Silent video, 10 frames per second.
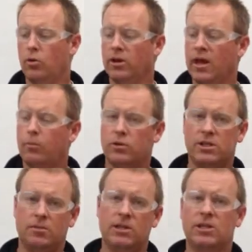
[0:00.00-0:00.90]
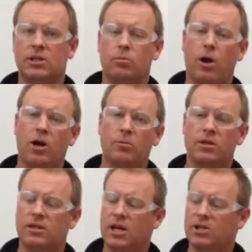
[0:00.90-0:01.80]
bring that precipitate to the bottom of
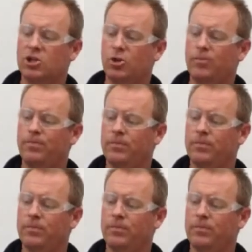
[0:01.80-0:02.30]
the test tube.